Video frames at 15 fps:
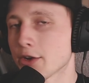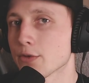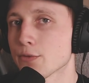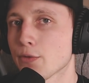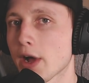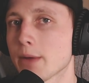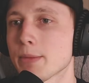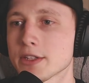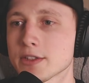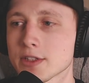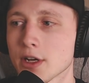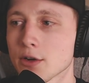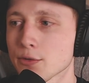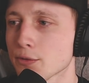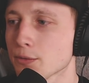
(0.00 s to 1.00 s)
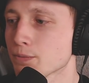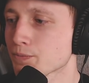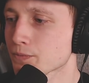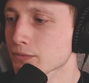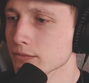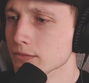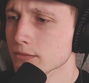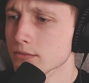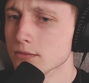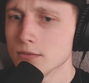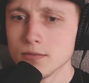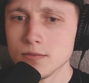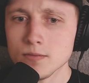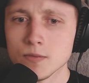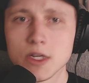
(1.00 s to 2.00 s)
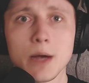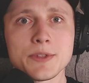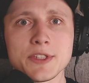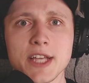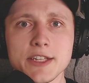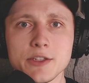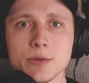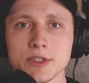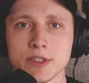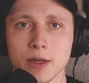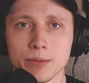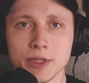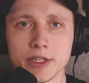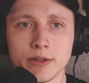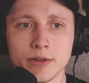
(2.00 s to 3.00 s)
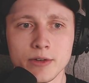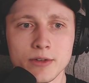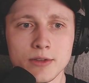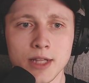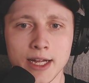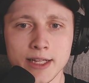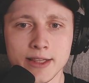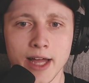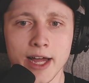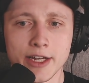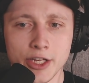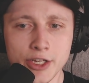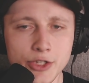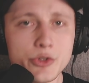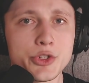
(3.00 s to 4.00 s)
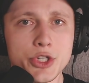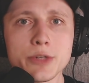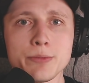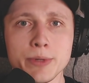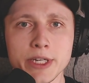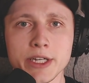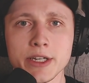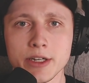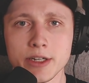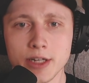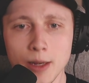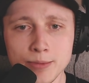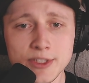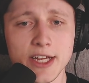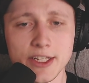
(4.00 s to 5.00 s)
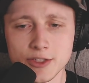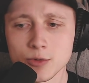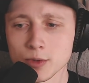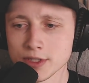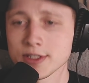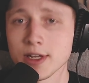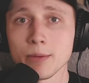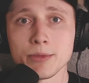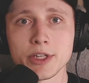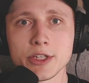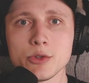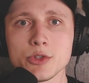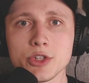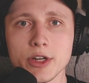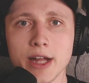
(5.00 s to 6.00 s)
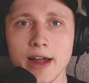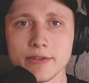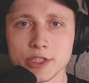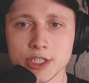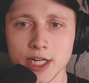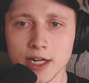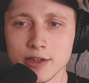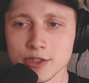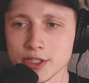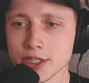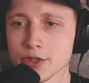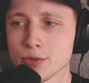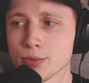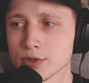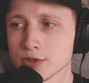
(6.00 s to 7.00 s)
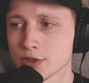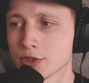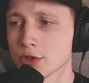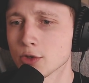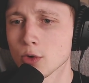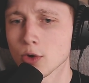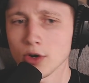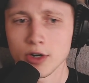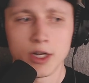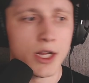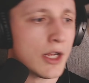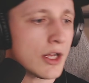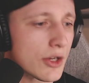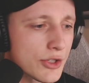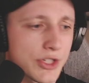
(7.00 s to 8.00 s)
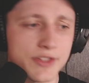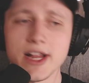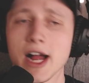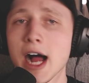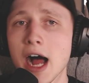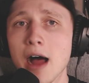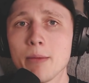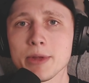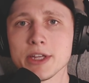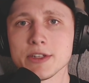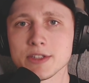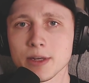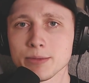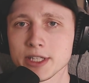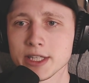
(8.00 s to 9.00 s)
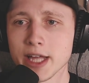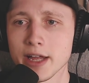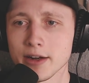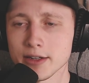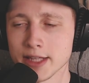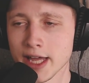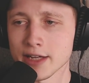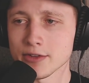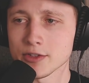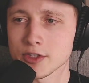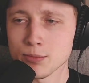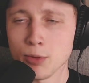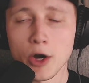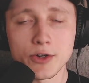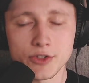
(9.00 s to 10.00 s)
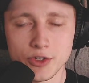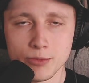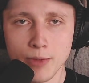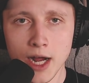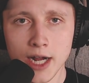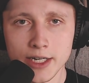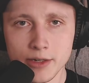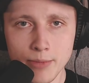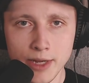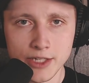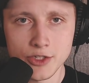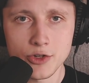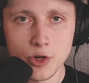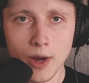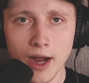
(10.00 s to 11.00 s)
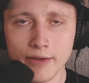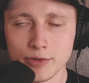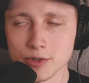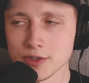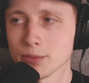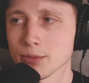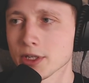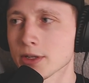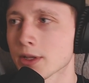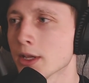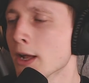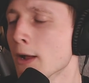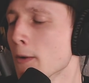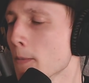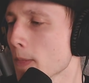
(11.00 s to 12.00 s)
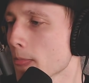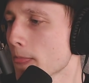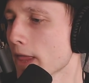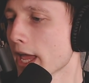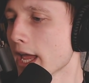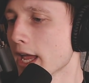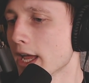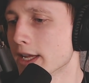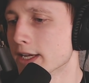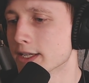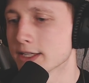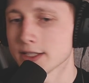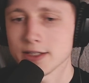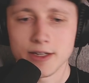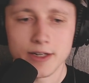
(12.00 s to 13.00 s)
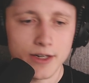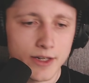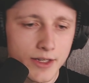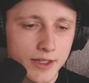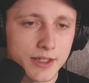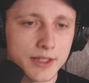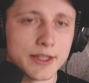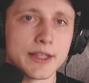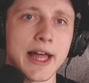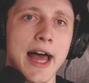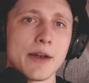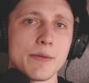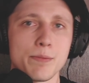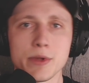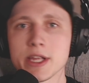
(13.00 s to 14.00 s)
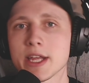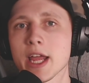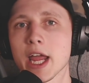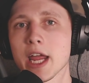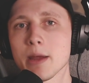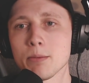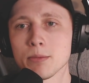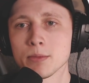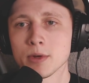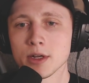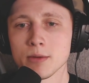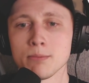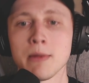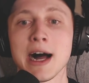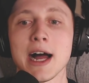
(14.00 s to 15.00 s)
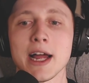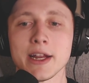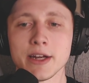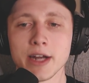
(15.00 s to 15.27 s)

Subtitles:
find myself obsessed with something like that. And you should be obsessed with something. You should have a challenge that you pursue, or just a hobby, something that sparks your mind and makes you go after something. And that became mine.